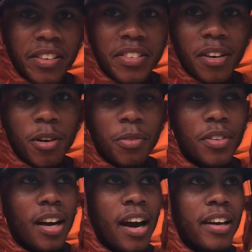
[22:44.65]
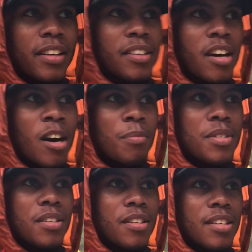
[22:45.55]
So I had come
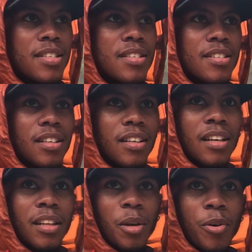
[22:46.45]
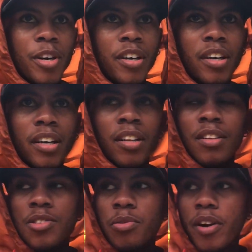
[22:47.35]
to this clearing in
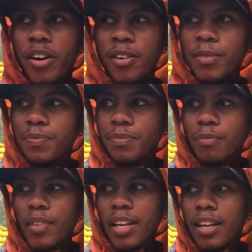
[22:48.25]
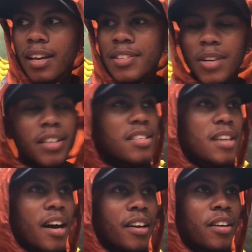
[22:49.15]
the trail, and so I
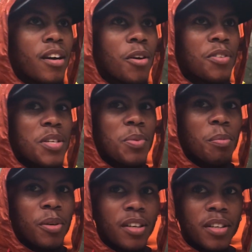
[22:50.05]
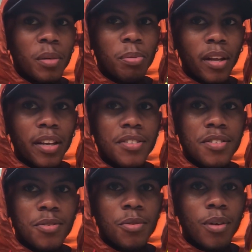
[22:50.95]
decided, oh, this would be a good place
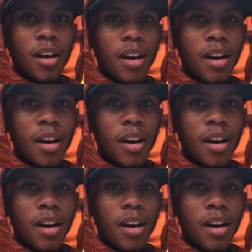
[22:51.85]
to